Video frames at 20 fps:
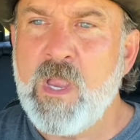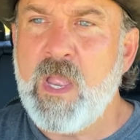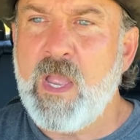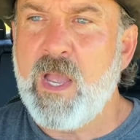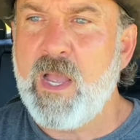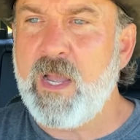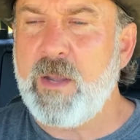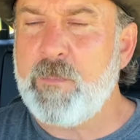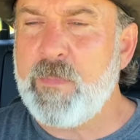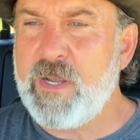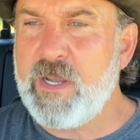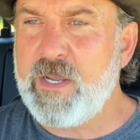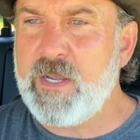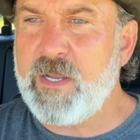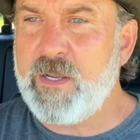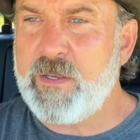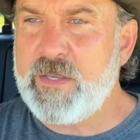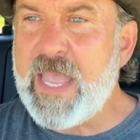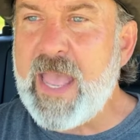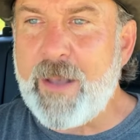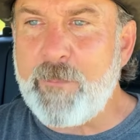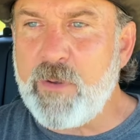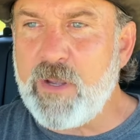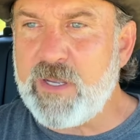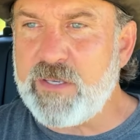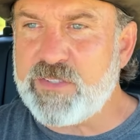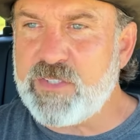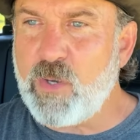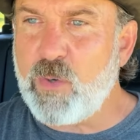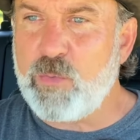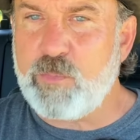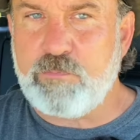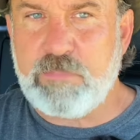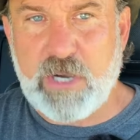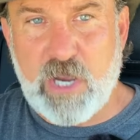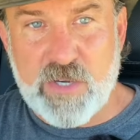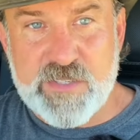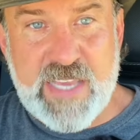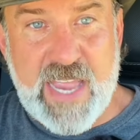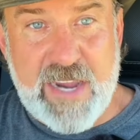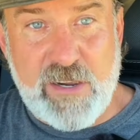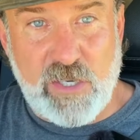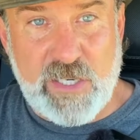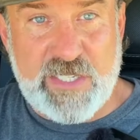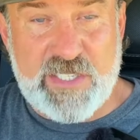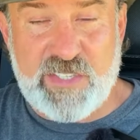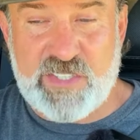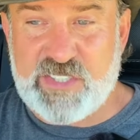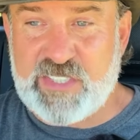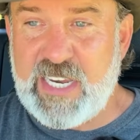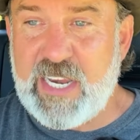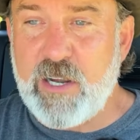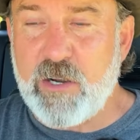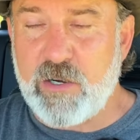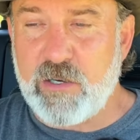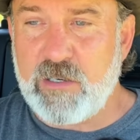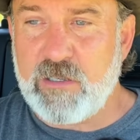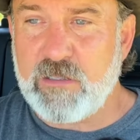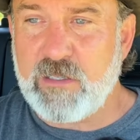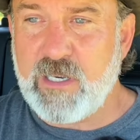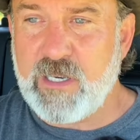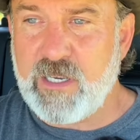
So because I ain't going to get to see her